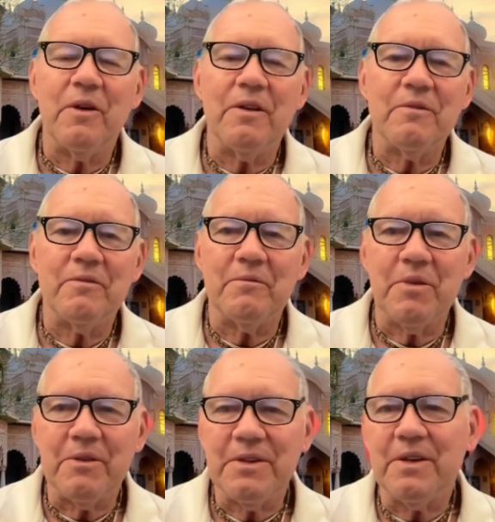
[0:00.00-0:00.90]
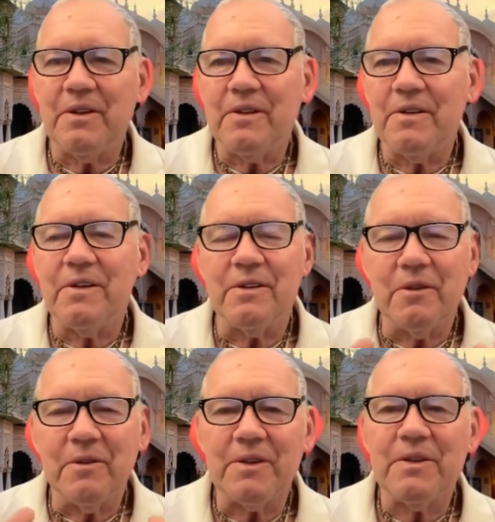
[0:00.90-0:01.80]
one person here who
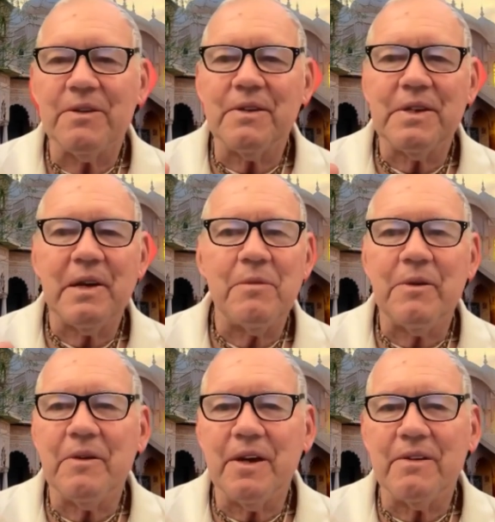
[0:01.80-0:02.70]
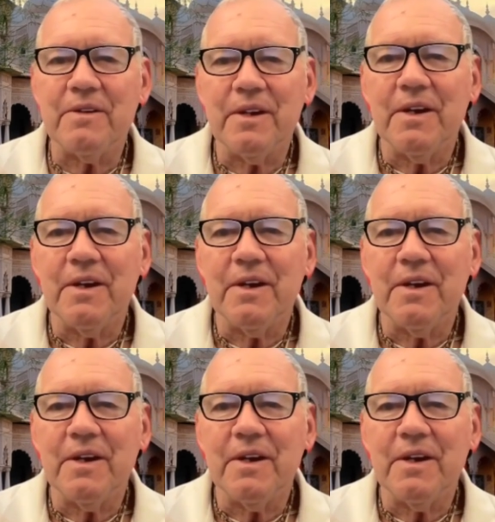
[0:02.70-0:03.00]
works at the temple, and